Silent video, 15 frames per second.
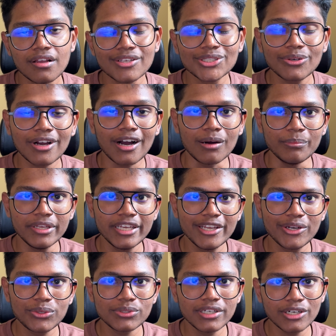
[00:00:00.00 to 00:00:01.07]
So coming
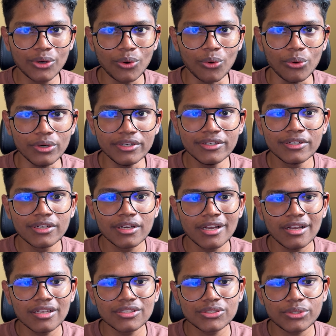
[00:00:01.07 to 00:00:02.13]
into the code,
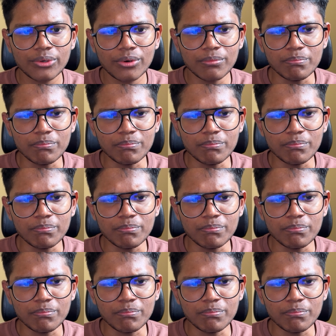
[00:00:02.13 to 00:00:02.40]
so